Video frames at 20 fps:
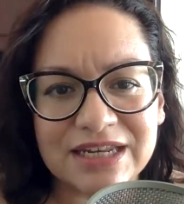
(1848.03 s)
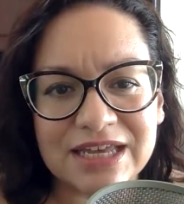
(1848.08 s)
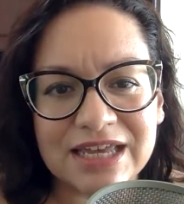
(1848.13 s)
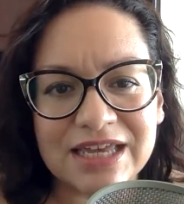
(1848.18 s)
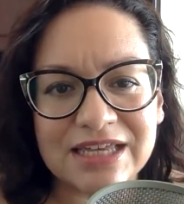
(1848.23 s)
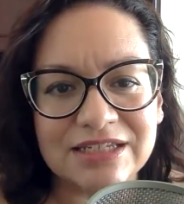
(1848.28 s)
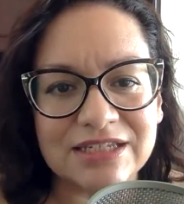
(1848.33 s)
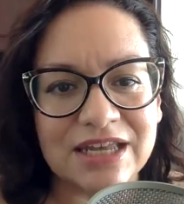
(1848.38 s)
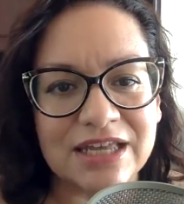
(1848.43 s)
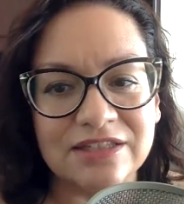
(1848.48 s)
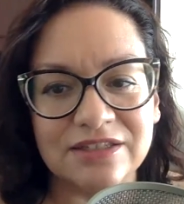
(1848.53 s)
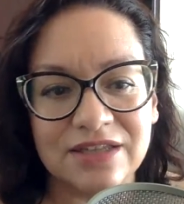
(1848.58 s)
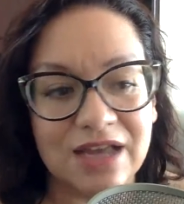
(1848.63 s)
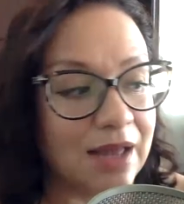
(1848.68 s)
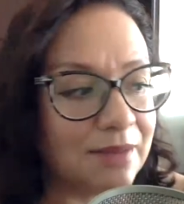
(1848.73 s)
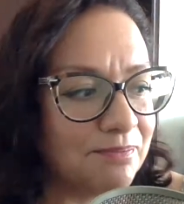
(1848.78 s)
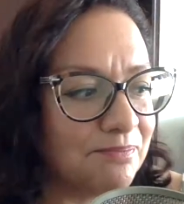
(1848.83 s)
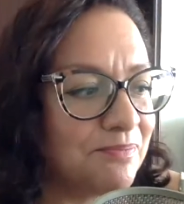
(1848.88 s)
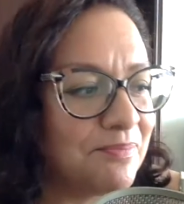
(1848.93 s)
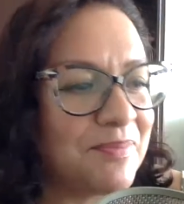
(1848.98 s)
It's got
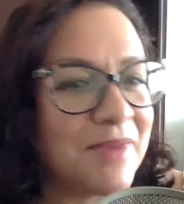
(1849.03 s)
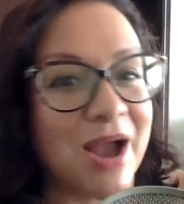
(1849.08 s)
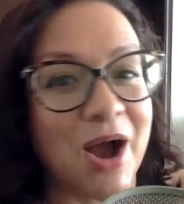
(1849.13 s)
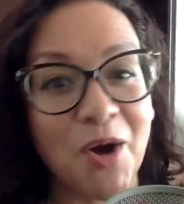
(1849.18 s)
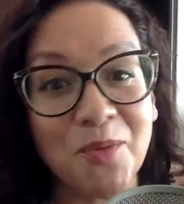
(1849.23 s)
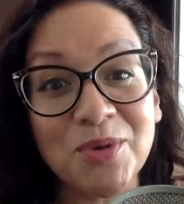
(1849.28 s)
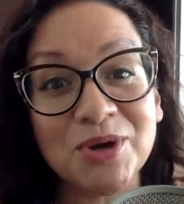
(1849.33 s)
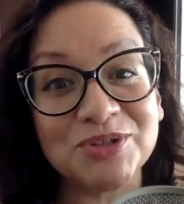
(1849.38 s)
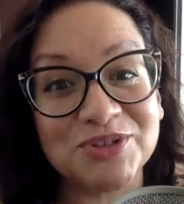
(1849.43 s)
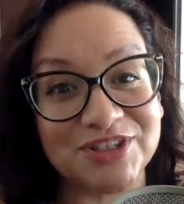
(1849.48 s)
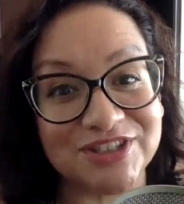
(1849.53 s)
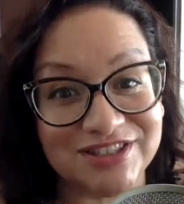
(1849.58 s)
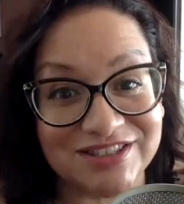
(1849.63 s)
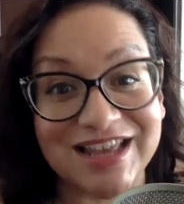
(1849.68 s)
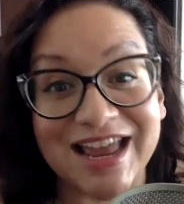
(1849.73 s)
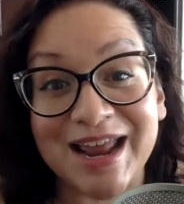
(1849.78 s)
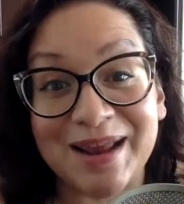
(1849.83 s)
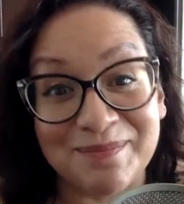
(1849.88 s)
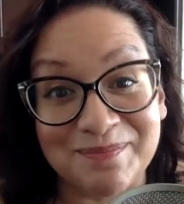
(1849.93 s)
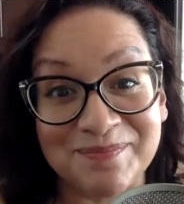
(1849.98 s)
almost the
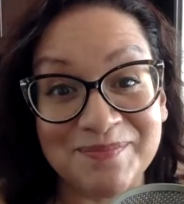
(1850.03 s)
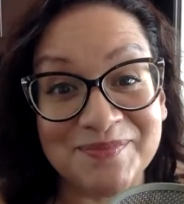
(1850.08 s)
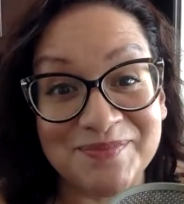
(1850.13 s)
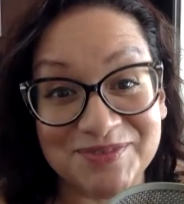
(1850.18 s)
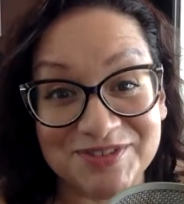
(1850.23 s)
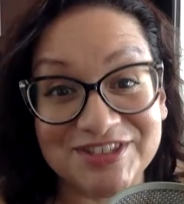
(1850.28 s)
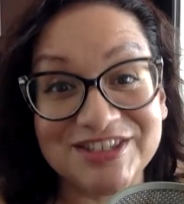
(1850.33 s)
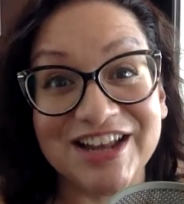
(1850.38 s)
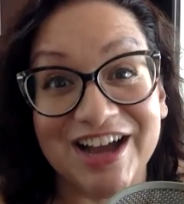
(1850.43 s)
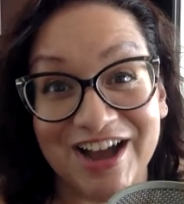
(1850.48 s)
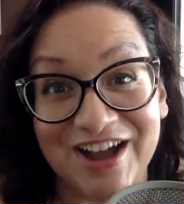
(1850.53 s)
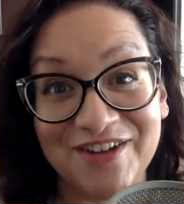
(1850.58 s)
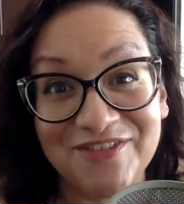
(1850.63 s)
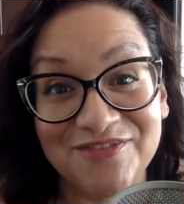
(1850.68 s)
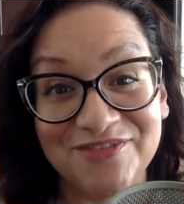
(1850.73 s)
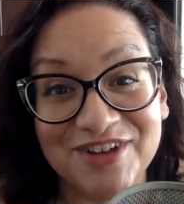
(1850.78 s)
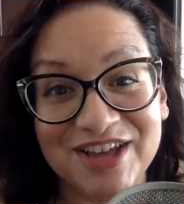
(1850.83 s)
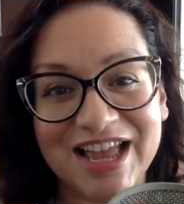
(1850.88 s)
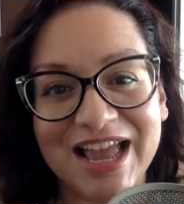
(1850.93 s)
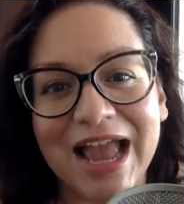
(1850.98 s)
same stuff,
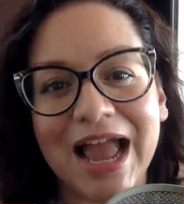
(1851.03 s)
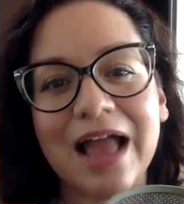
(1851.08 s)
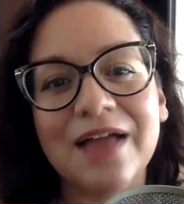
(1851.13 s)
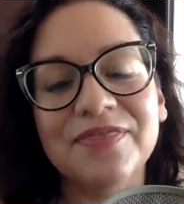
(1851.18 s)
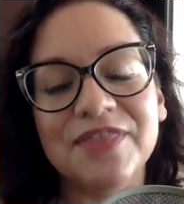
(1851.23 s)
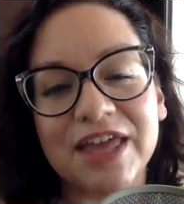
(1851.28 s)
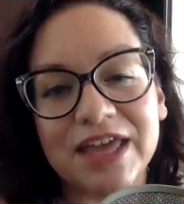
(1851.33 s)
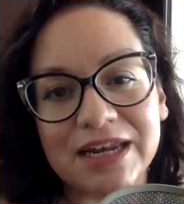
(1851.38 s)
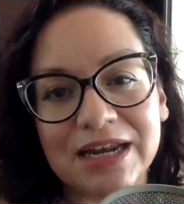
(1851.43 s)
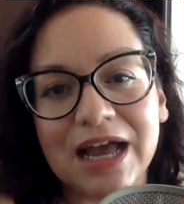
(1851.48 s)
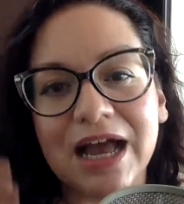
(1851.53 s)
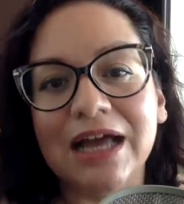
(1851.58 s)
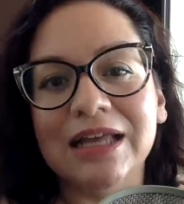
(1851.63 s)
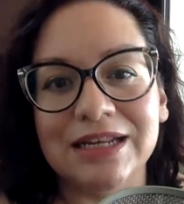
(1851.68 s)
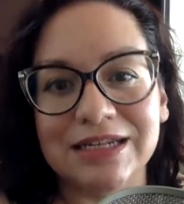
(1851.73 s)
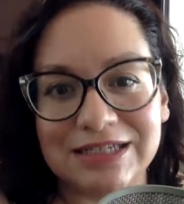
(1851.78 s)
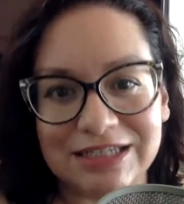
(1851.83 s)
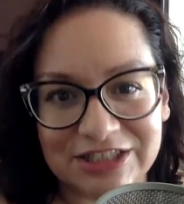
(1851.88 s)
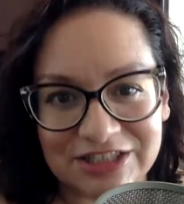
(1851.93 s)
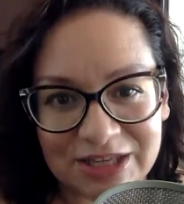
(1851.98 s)
and then
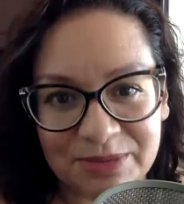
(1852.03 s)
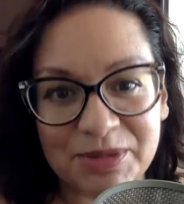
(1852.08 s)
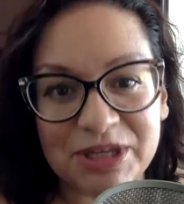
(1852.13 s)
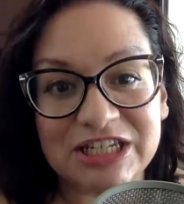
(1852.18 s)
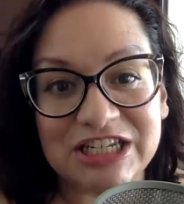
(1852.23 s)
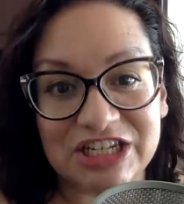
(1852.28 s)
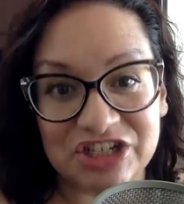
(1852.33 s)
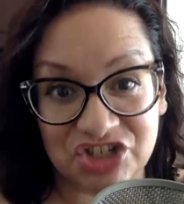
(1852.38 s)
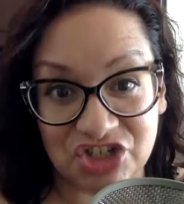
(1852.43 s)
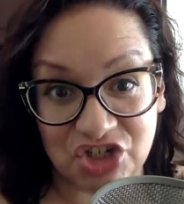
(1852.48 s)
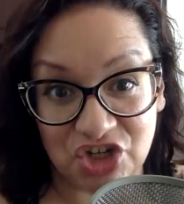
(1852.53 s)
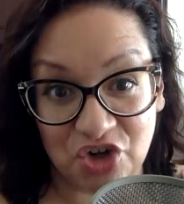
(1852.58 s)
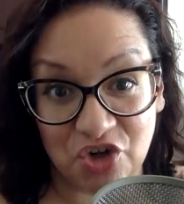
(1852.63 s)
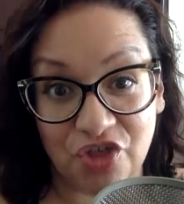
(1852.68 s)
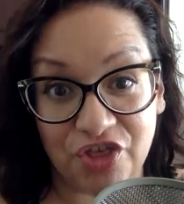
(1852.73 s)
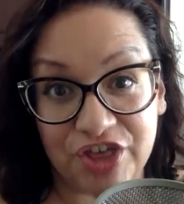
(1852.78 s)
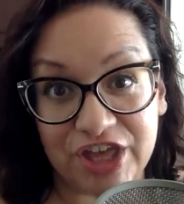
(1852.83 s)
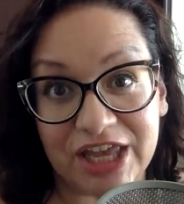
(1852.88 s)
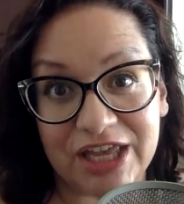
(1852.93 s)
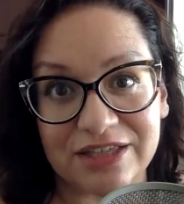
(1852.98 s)
some additional
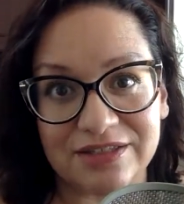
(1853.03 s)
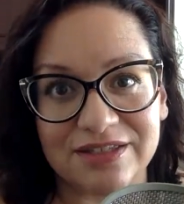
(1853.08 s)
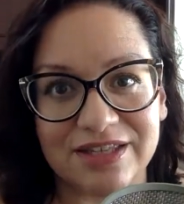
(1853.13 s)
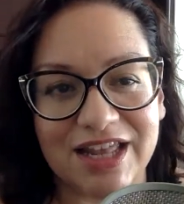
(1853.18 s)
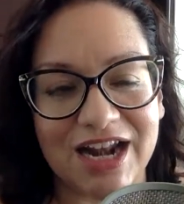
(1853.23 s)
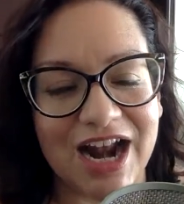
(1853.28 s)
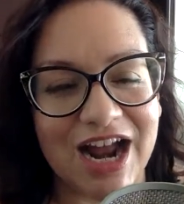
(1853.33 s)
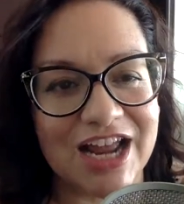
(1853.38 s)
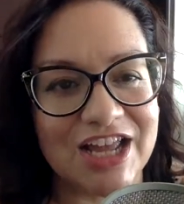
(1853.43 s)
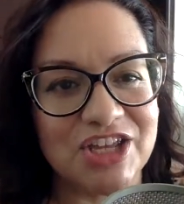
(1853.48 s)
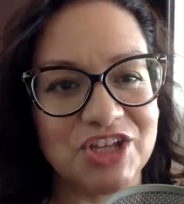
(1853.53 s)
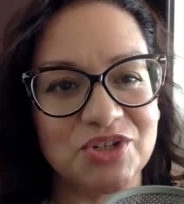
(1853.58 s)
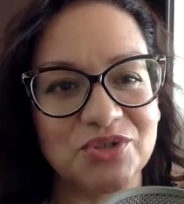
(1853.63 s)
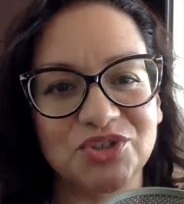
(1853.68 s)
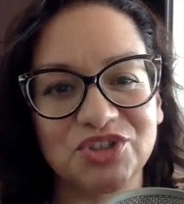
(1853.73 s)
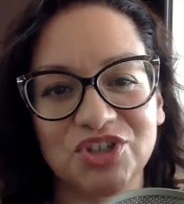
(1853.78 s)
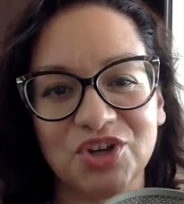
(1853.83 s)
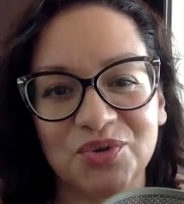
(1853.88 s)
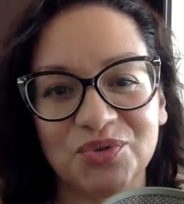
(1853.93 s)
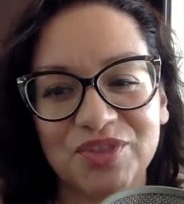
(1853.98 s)
things that I use.
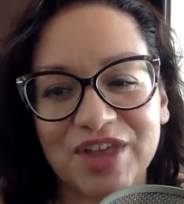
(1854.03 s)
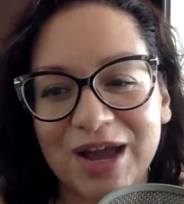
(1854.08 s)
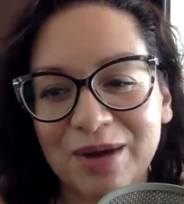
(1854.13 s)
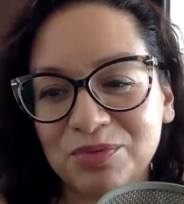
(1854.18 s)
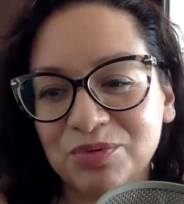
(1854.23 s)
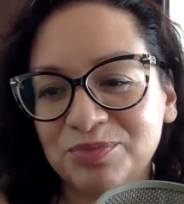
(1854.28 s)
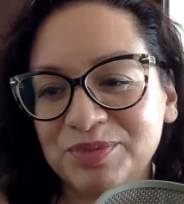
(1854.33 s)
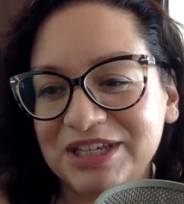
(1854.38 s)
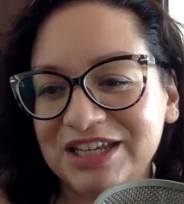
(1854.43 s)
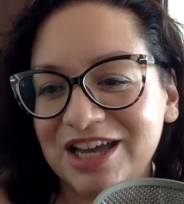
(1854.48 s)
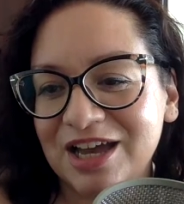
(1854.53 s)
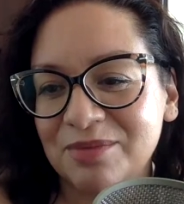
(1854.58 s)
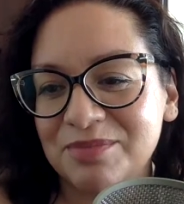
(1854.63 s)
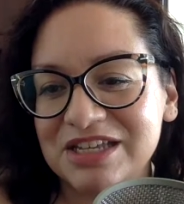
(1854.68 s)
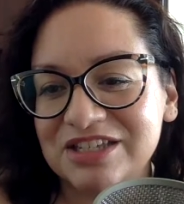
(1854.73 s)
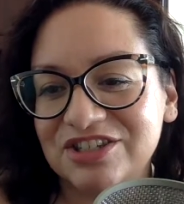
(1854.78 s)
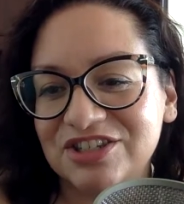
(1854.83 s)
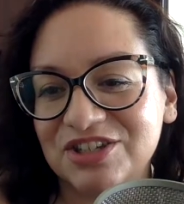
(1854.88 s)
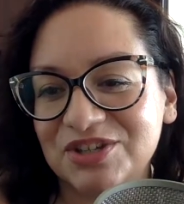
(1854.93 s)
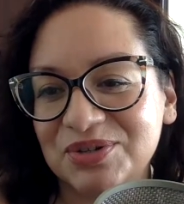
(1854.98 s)
So that will be coming
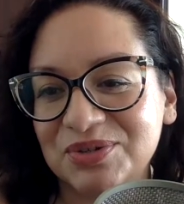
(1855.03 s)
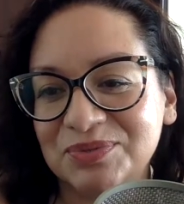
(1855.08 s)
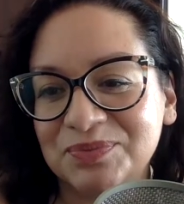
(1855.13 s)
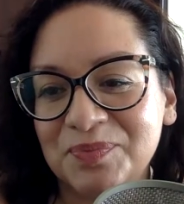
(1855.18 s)
soon.